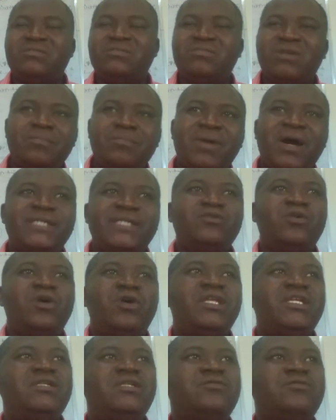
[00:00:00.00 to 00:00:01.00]
remember is
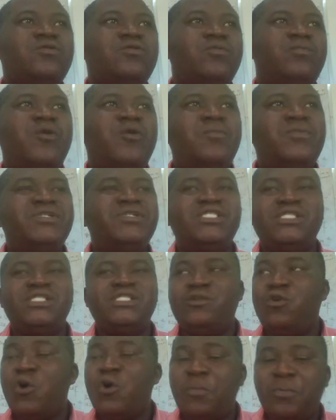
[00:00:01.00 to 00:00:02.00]
already published in
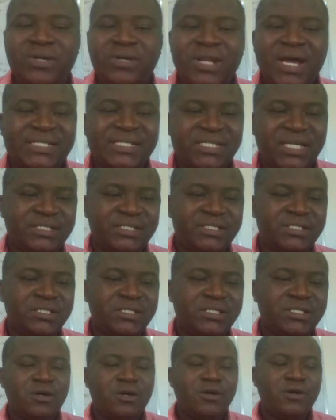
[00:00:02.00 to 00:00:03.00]
the open access.
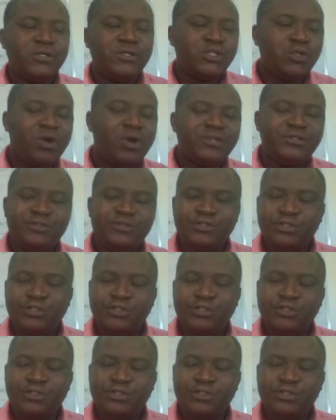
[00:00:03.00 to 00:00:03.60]
So what do?